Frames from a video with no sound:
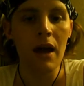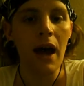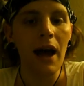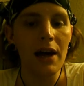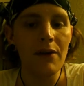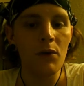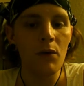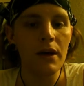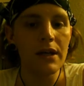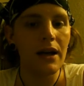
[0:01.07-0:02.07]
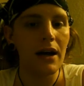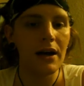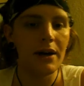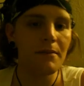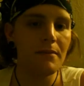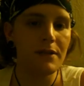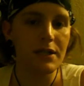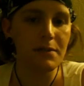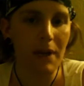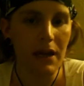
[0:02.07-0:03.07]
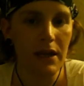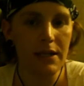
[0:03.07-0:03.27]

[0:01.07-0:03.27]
Hi everyone, I'm just making